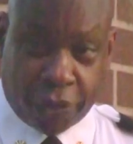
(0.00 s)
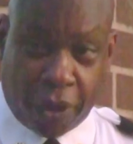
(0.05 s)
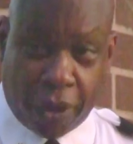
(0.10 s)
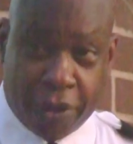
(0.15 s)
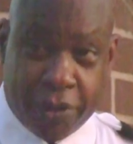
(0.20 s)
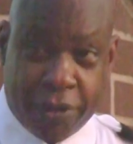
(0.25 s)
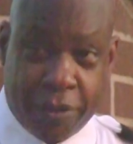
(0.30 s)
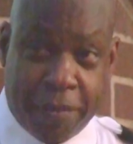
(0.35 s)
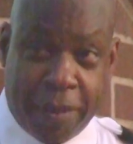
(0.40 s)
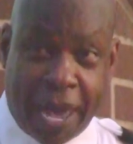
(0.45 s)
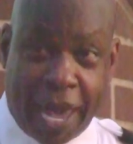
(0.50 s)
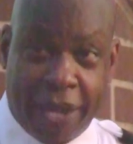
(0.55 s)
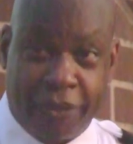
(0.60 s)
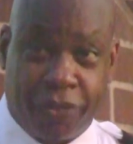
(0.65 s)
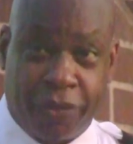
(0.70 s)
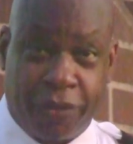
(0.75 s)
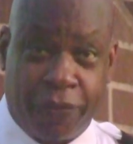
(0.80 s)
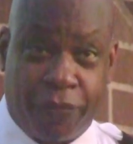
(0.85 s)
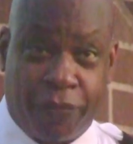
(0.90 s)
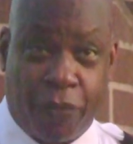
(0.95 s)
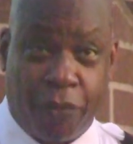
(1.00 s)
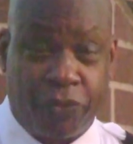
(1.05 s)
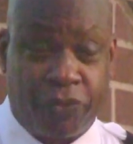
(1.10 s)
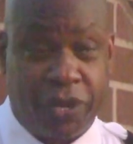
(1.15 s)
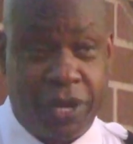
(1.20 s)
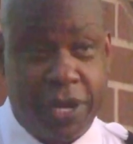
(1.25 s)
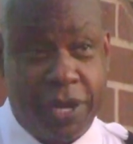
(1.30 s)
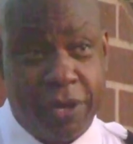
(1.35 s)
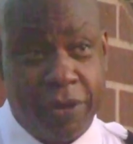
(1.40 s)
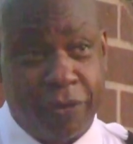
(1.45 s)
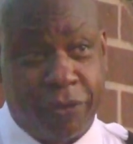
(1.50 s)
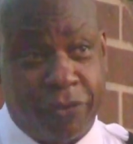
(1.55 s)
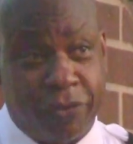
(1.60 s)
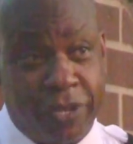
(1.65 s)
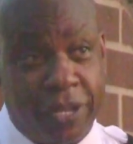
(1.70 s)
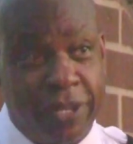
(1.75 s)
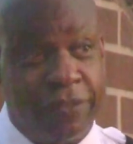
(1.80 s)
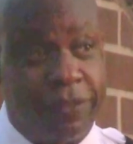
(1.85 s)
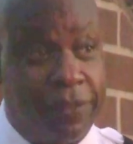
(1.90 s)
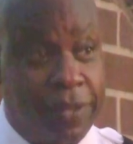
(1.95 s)
hard to imagine 14 years
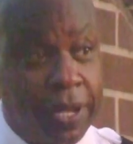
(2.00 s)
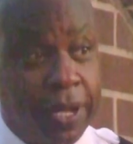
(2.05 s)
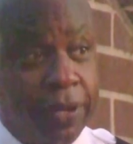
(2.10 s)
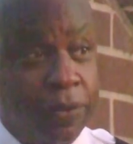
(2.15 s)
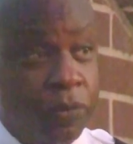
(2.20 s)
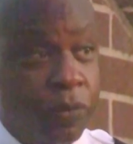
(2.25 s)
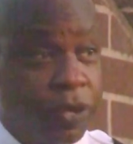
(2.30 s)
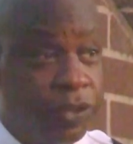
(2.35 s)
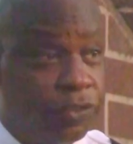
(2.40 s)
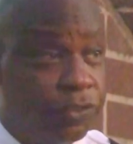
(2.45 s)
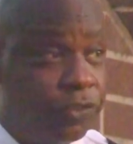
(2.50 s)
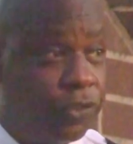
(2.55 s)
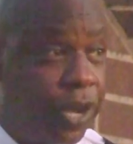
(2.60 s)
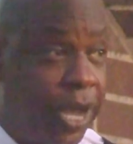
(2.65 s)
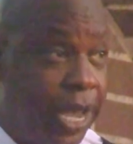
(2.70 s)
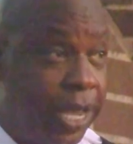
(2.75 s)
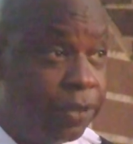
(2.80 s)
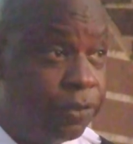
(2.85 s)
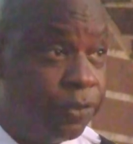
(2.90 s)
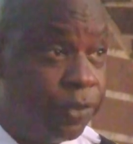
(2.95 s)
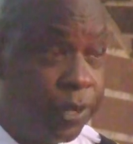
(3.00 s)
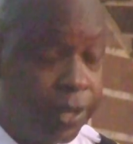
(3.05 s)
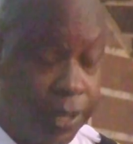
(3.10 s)
since then what's changed.